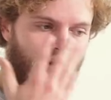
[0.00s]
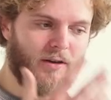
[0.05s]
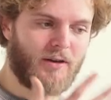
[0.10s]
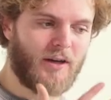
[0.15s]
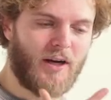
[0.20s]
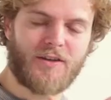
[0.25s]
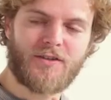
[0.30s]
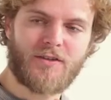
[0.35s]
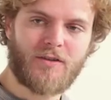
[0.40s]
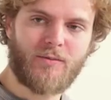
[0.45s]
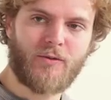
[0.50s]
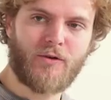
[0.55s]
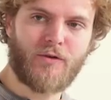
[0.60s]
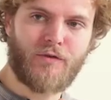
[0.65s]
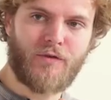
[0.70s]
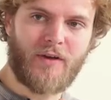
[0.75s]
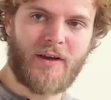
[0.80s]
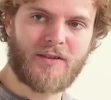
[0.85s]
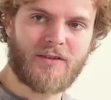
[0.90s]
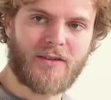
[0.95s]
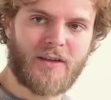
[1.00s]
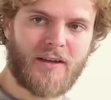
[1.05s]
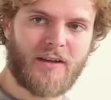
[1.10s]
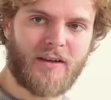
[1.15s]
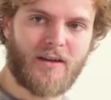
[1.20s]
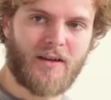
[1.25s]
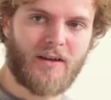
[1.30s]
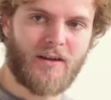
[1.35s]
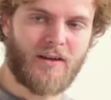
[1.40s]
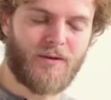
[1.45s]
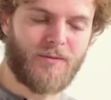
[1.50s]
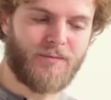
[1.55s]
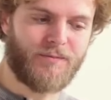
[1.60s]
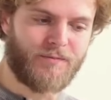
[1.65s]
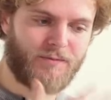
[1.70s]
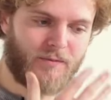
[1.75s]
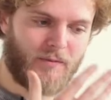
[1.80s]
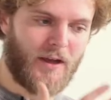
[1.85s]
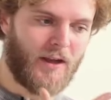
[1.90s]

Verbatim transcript: customer-facing um,